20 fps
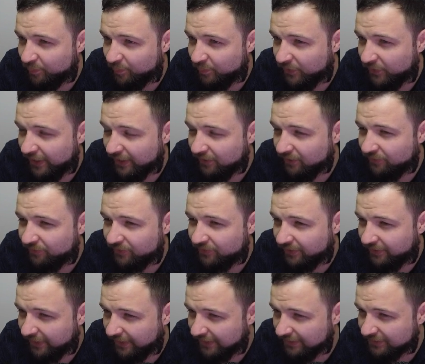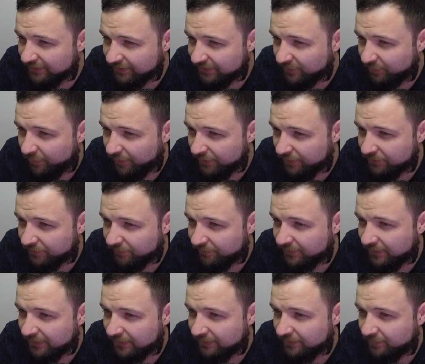break of 3, anticipation of
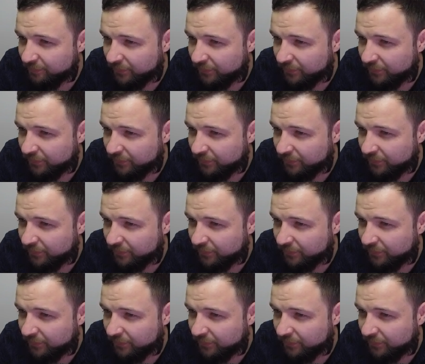that